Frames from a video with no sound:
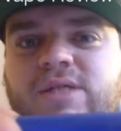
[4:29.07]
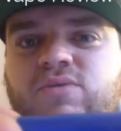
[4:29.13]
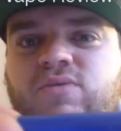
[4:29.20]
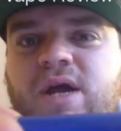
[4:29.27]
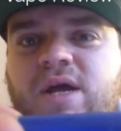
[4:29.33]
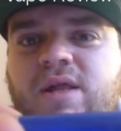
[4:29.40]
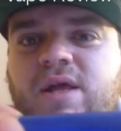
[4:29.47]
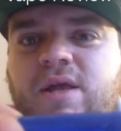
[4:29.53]
it's
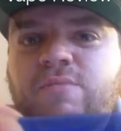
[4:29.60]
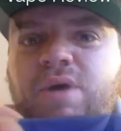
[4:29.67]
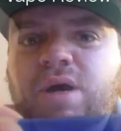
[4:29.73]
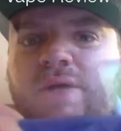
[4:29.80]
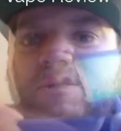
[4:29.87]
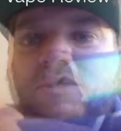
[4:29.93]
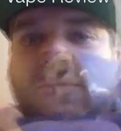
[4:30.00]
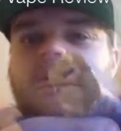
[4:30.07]
a regulated
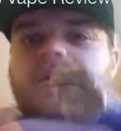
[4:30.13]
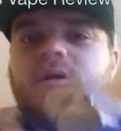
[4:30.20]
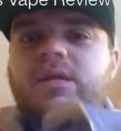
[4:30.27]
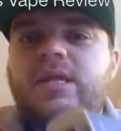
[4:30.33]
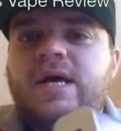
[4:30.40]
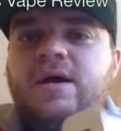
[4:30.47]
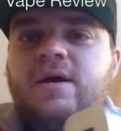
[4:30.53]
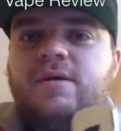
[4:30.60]
mod. So
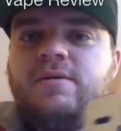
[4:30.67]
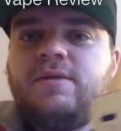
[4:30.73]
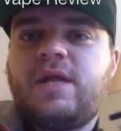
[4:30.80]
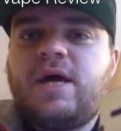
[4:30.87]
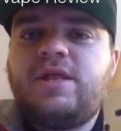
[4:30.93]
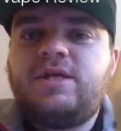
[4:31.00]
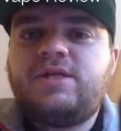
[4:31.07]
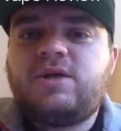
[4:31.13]
now
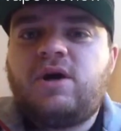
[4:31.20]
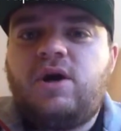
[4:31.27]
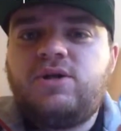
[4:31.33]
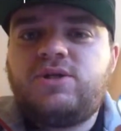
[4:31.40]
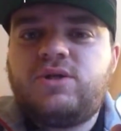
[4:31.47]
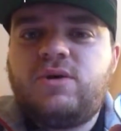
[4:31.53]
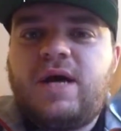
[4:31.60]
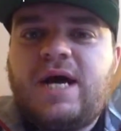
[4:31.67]
this
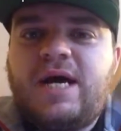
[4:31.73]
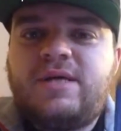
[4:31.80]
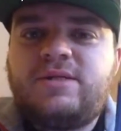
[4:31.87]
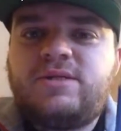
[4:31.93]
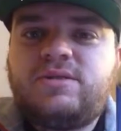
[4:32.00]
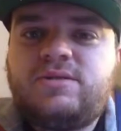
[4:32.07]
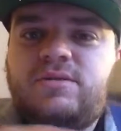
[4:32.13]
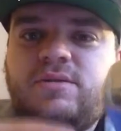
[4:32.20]
also
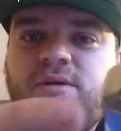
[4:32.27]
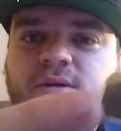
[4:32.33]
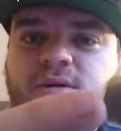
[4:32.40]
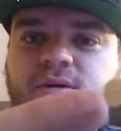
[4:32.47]
has